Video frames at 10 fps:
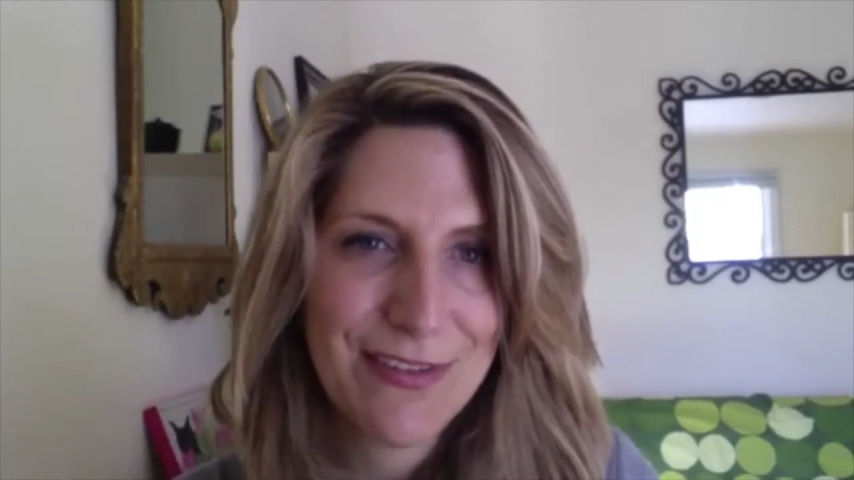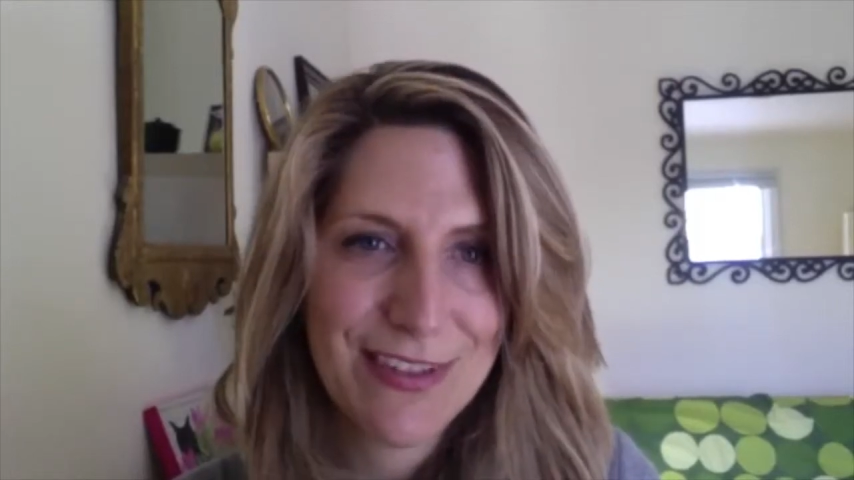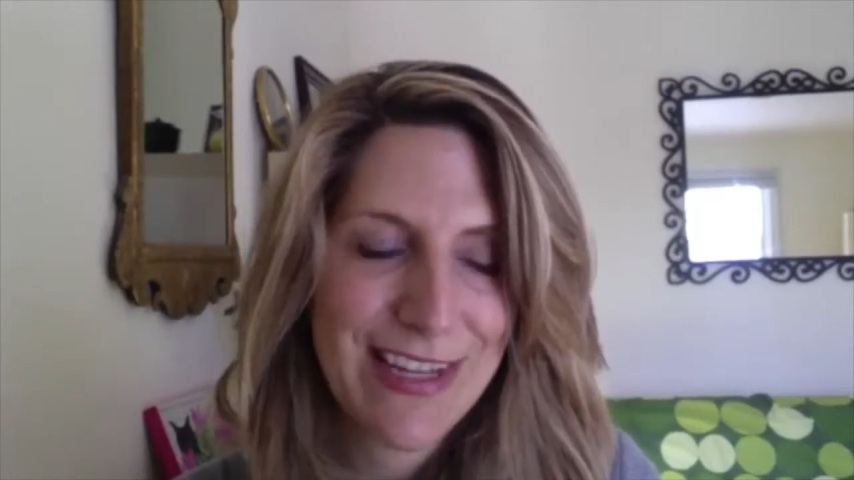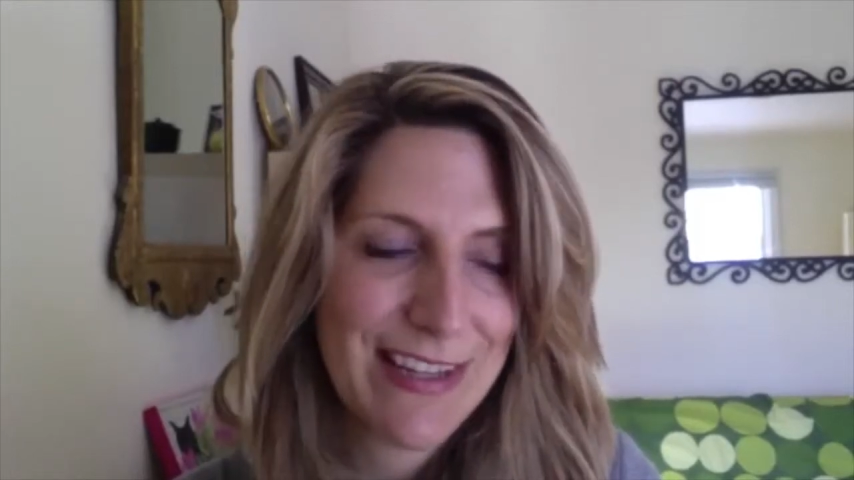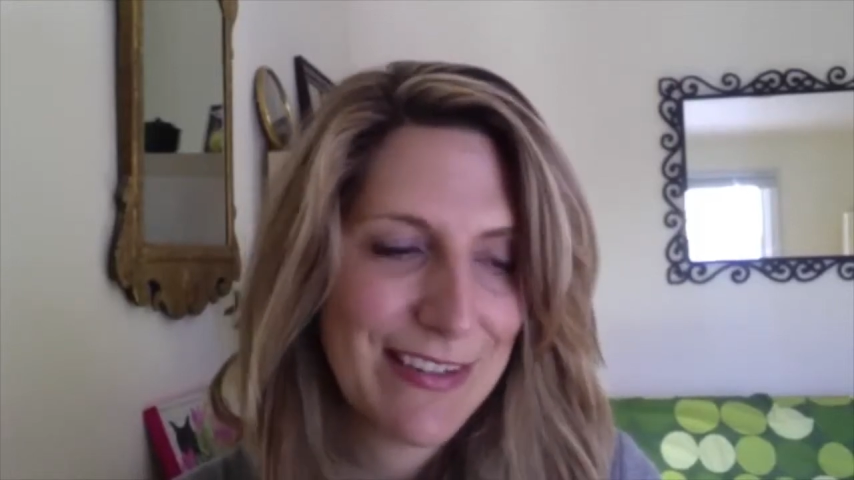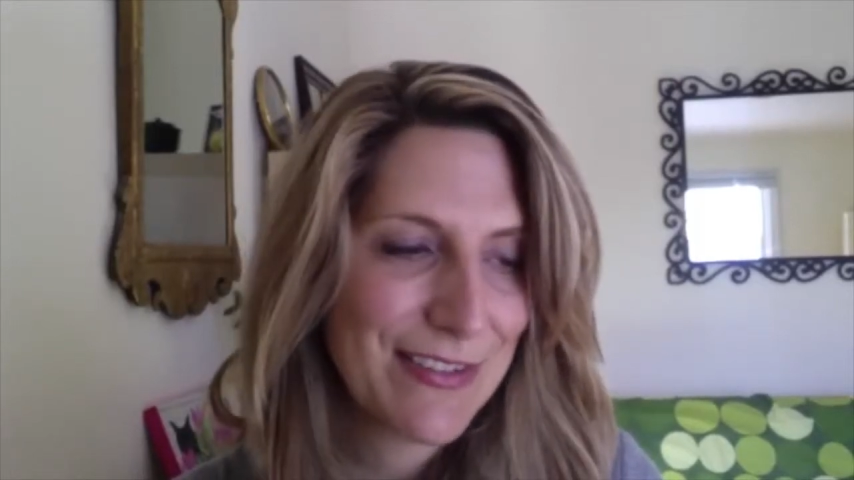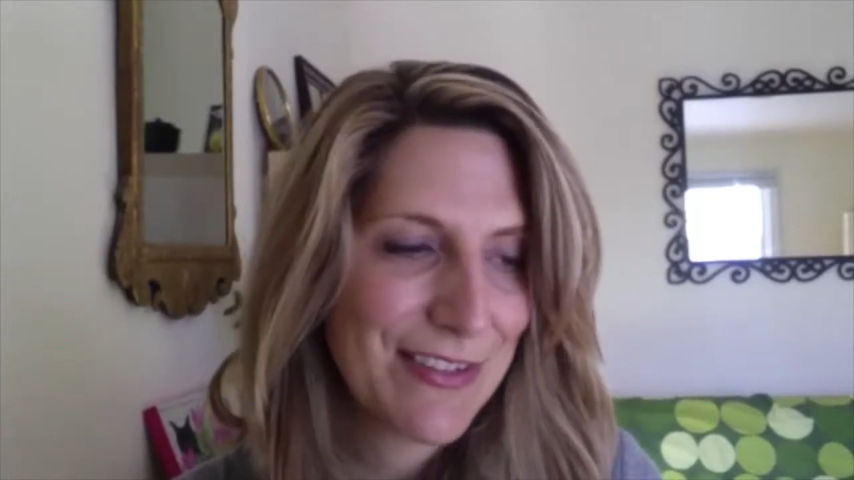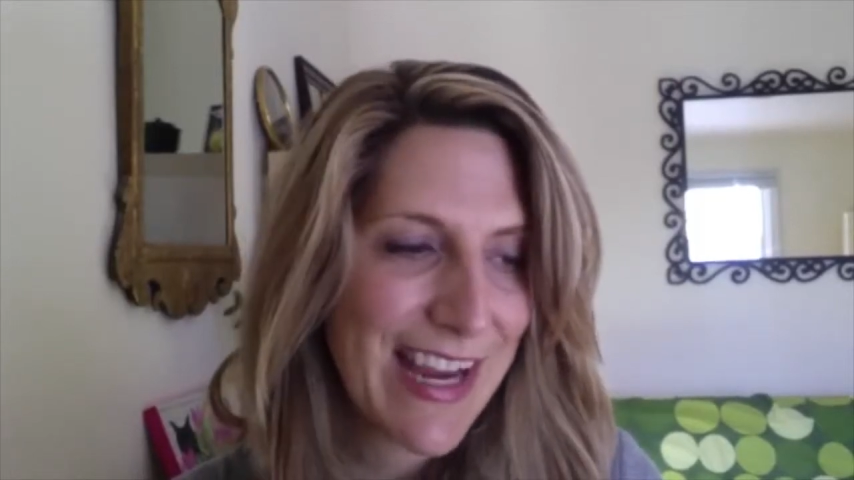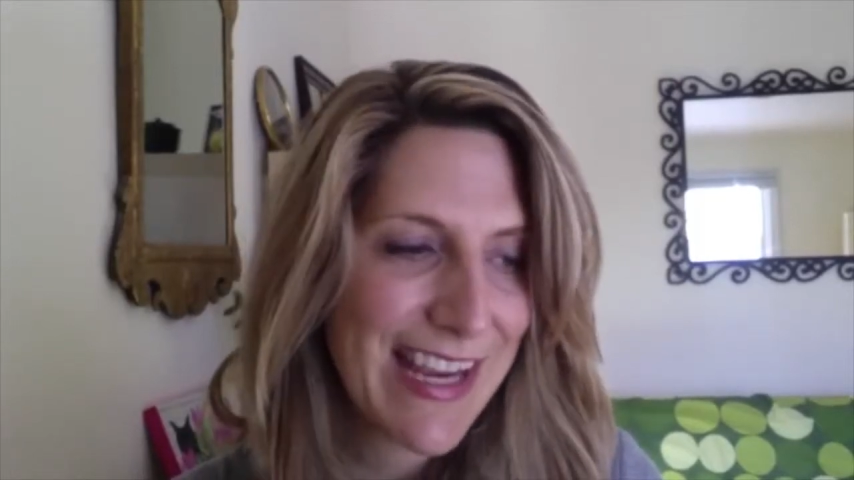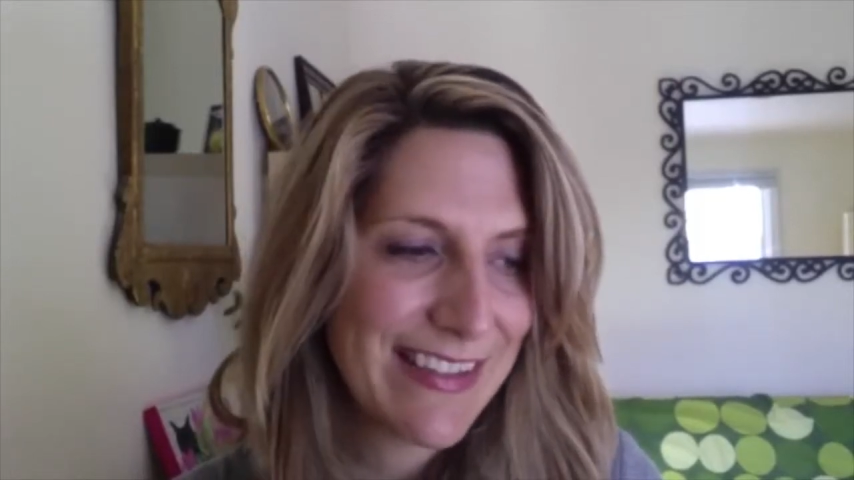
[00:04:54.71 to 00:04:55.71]
50 Shades of
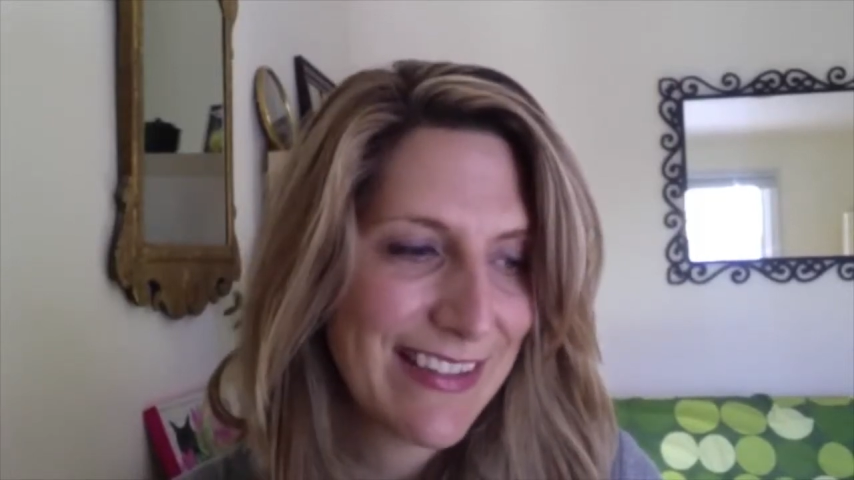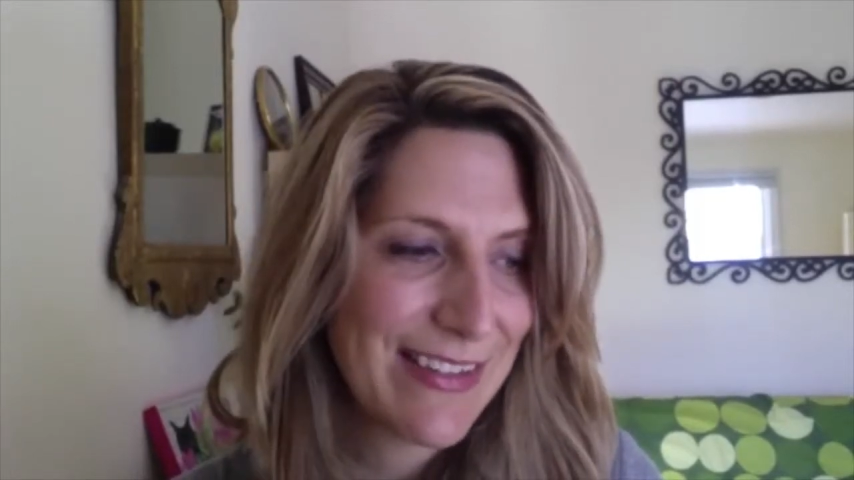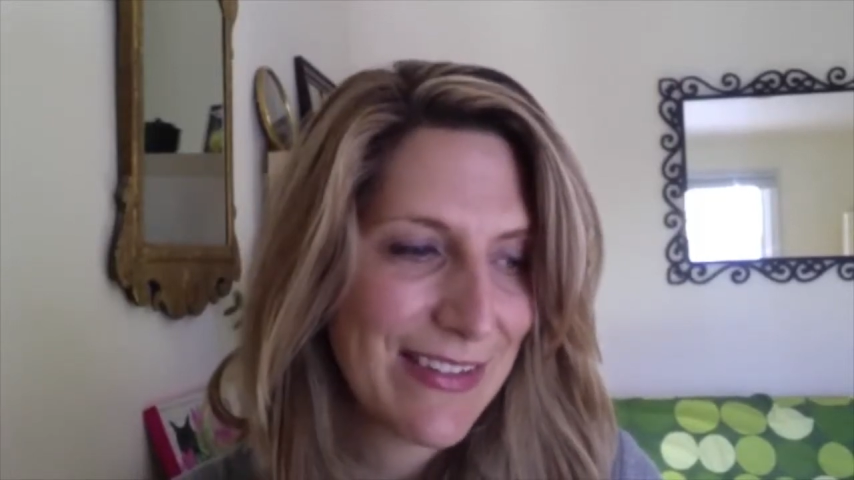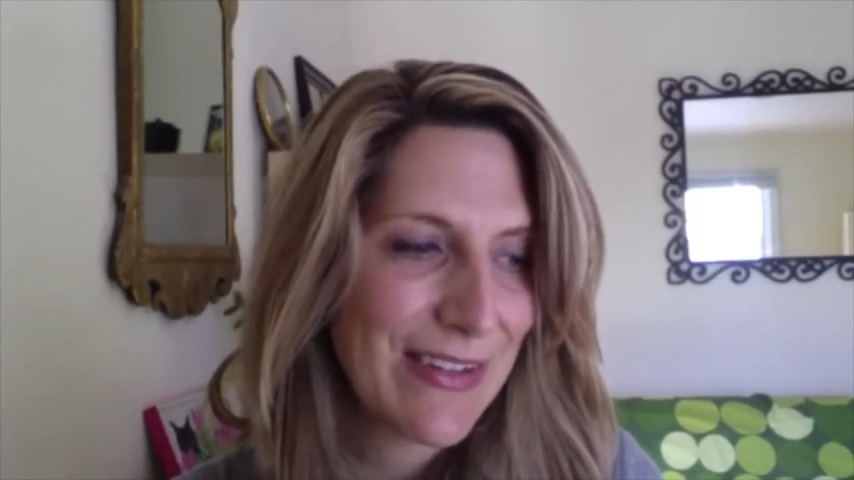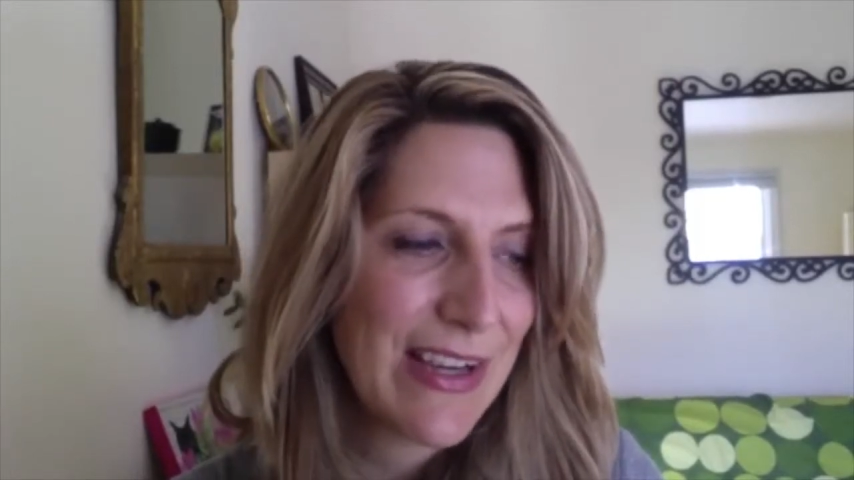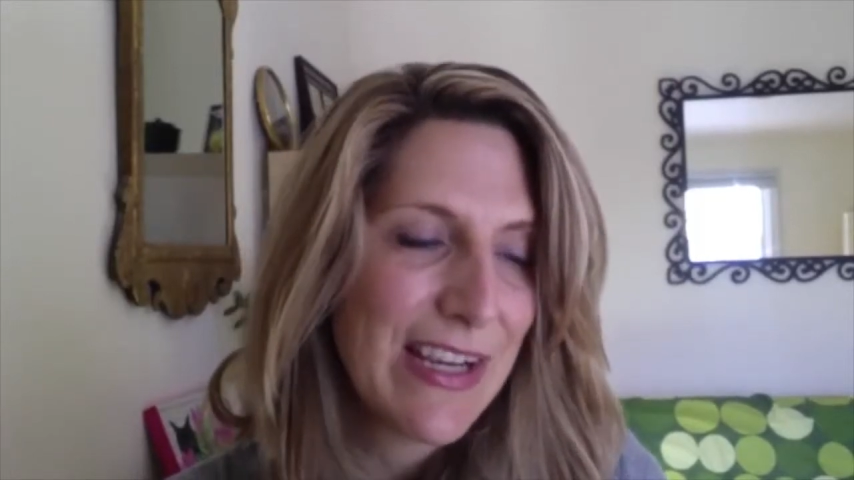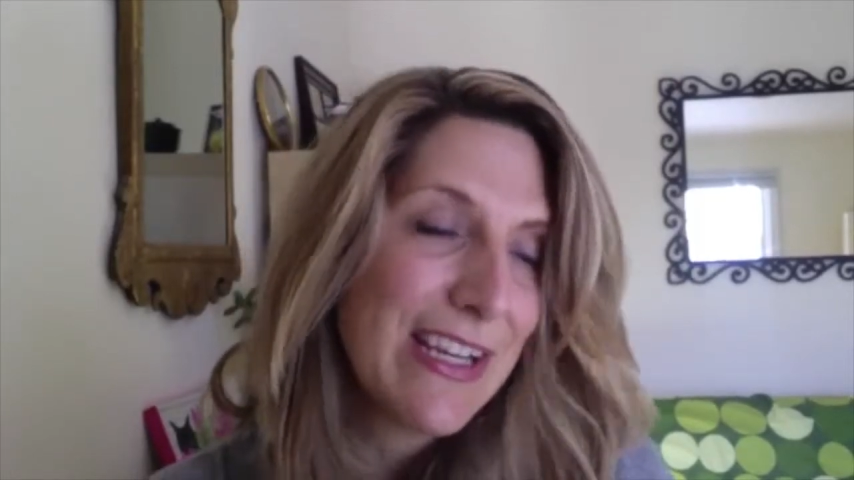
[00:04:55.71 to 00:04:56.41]
Grey to,